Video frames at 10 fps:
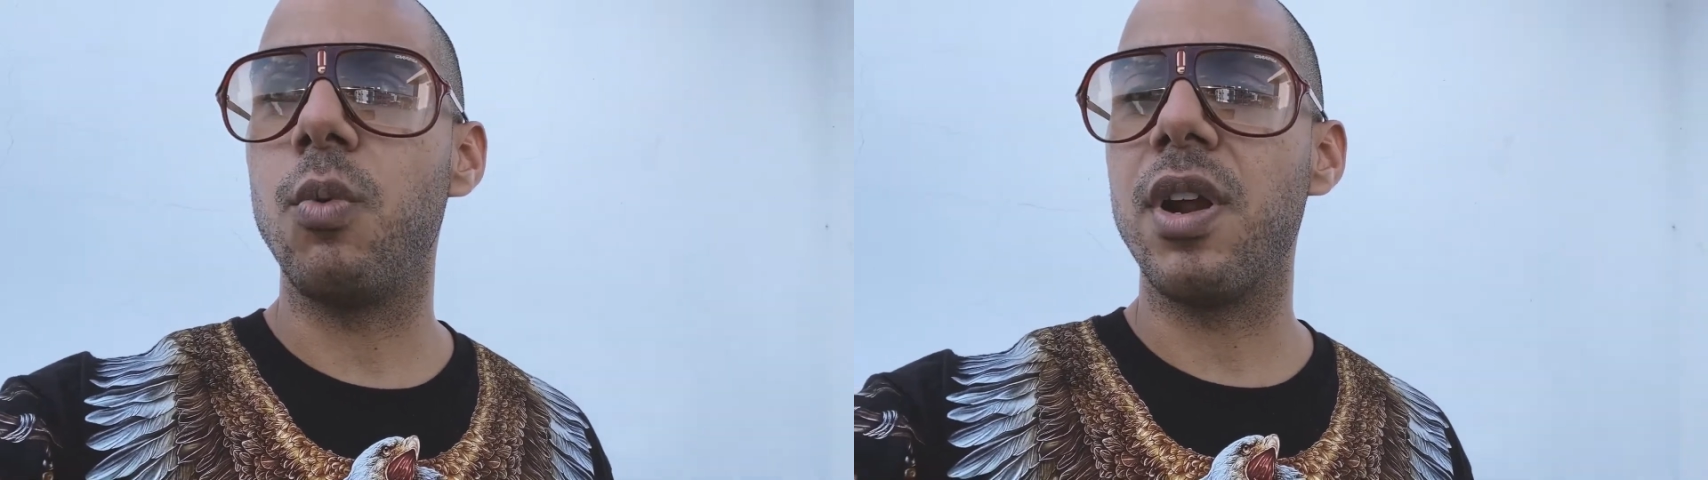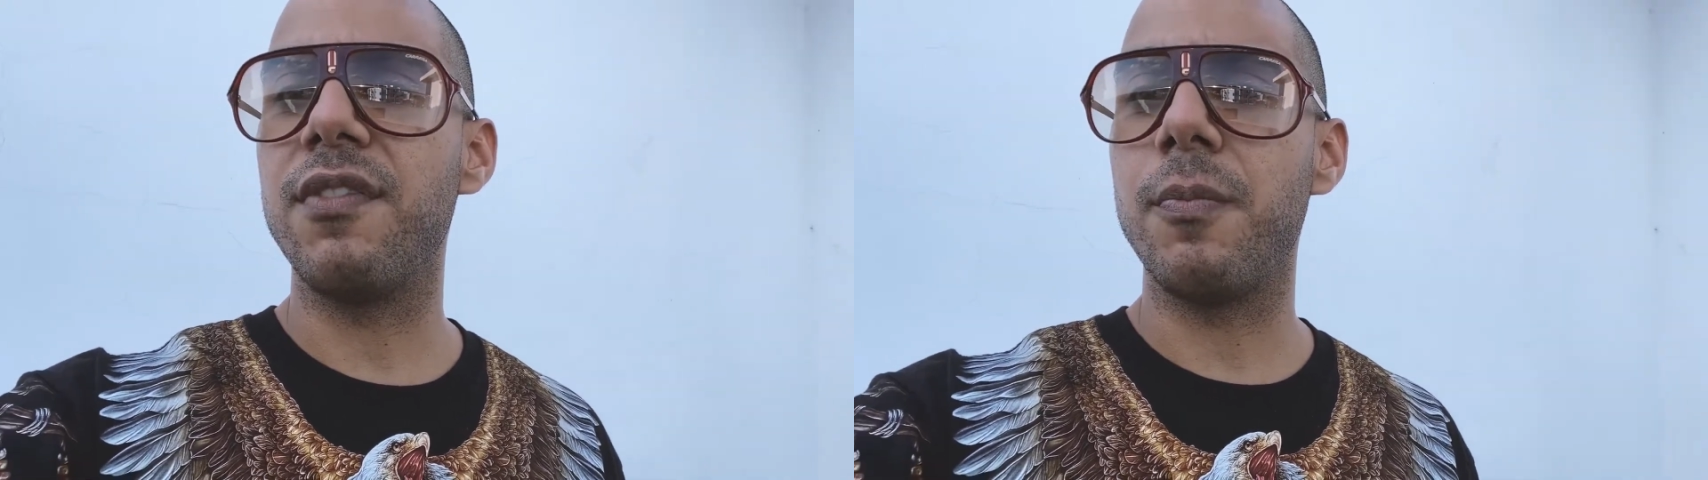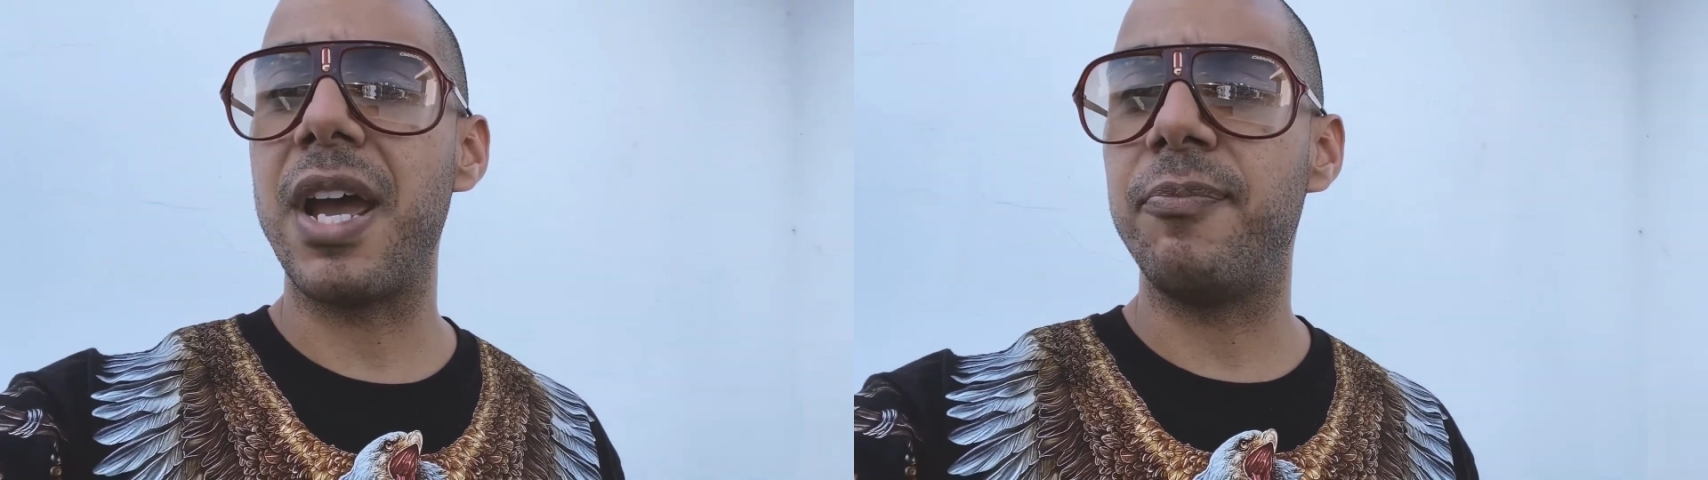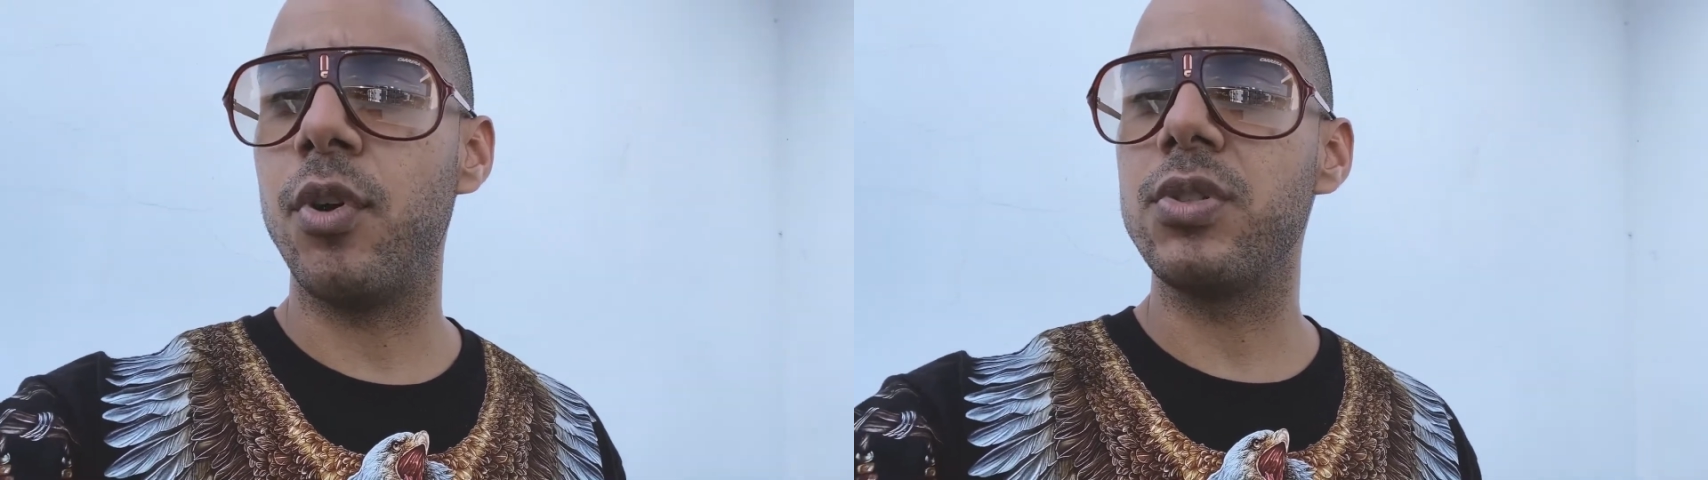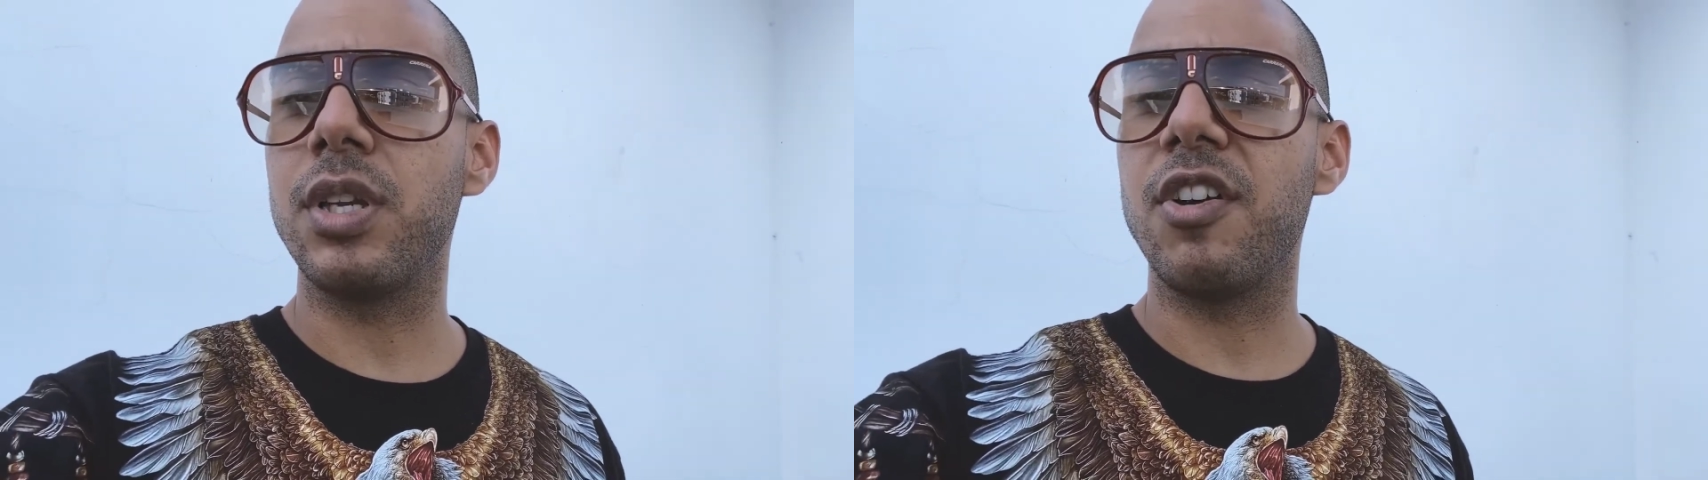One of them I
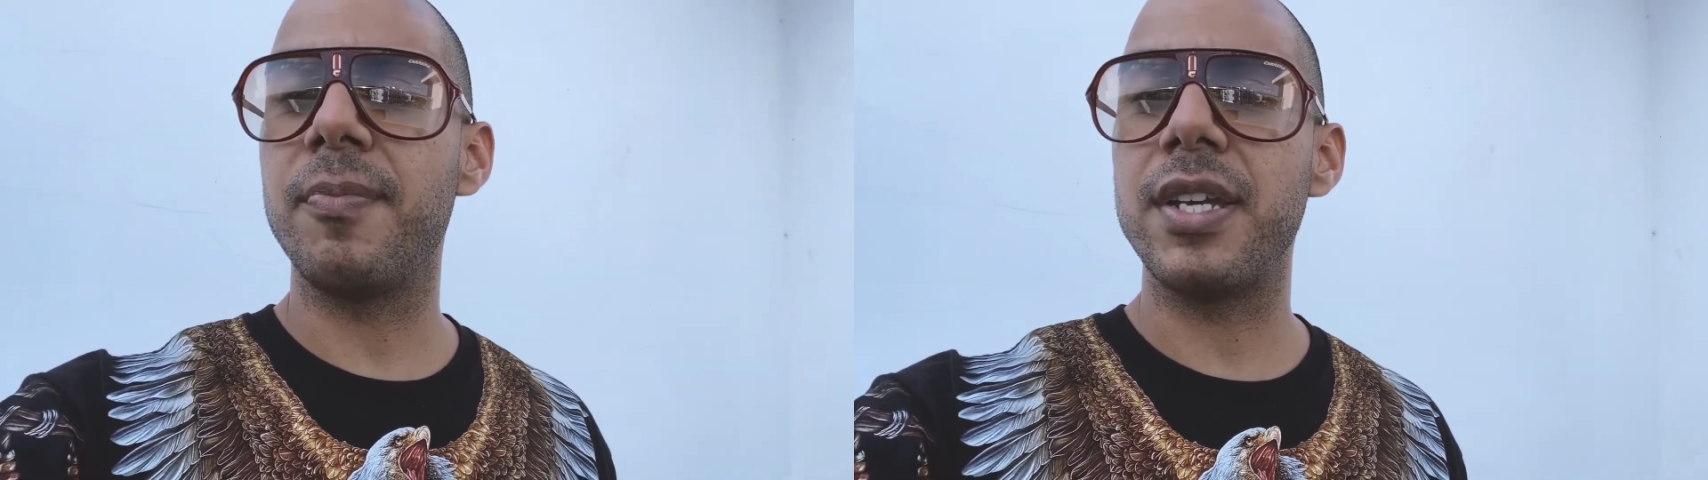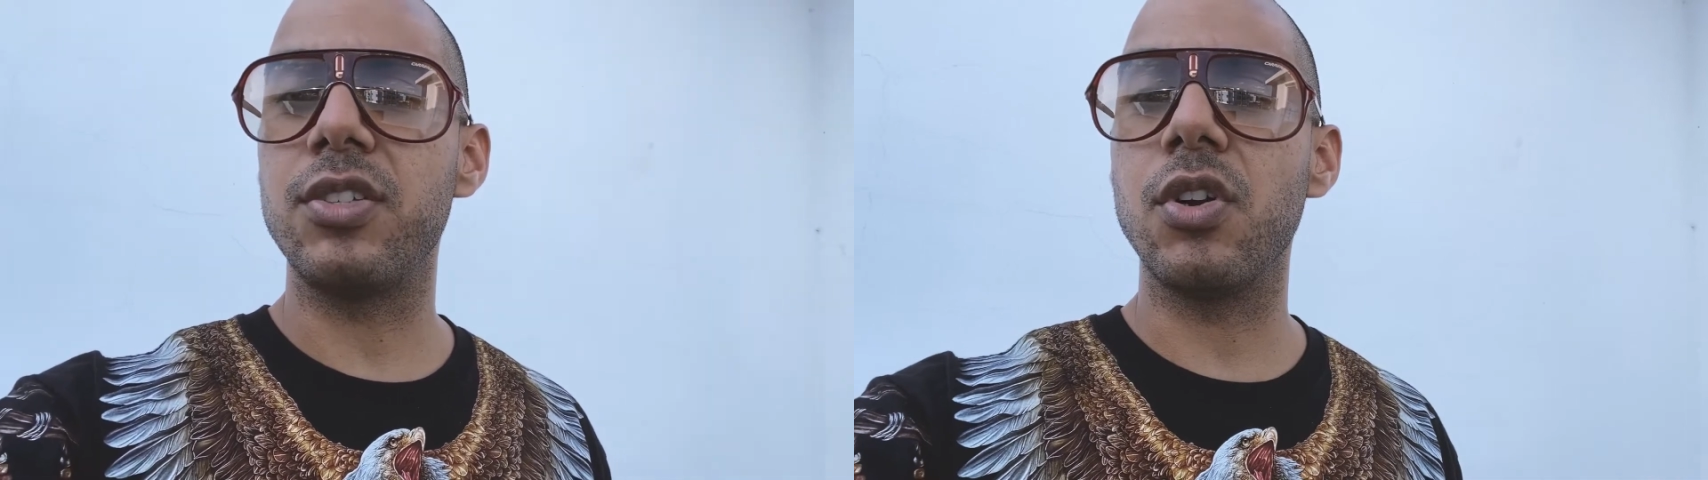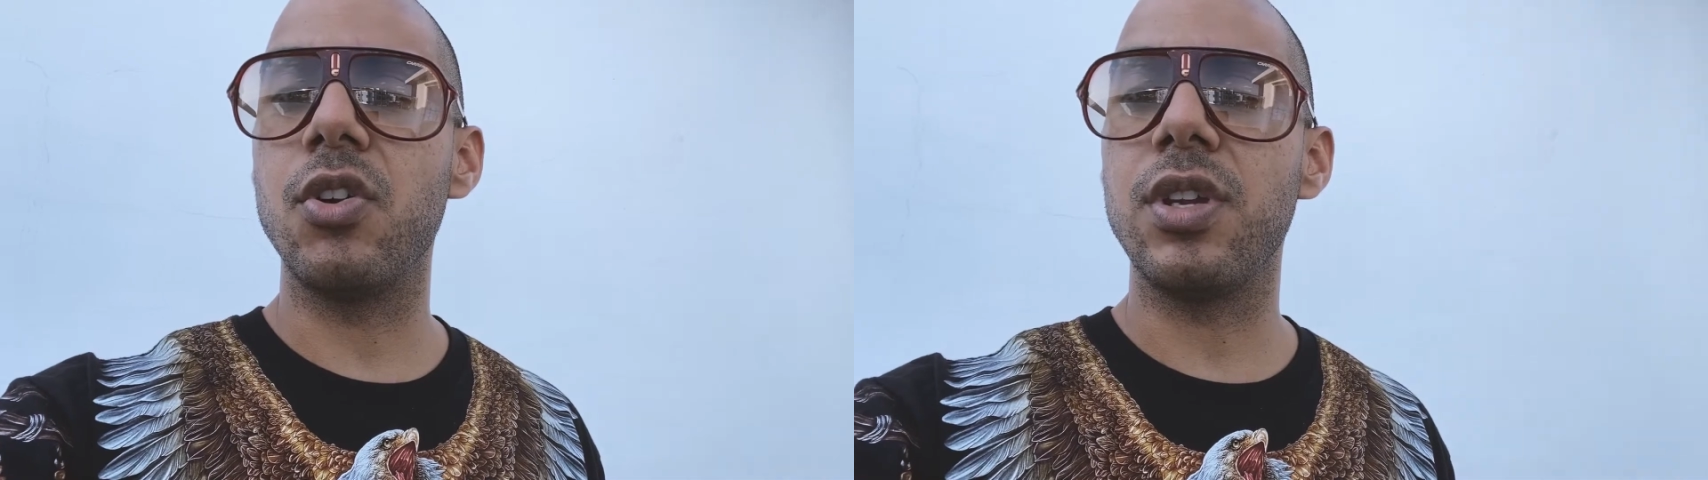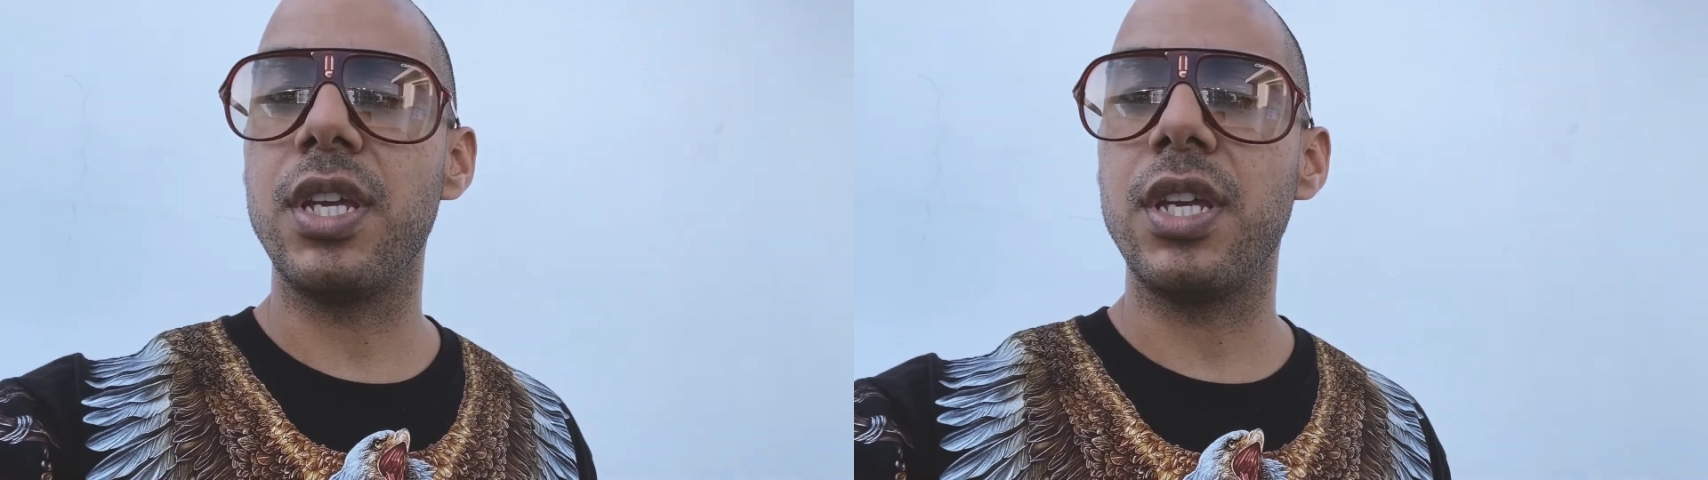posted on my story.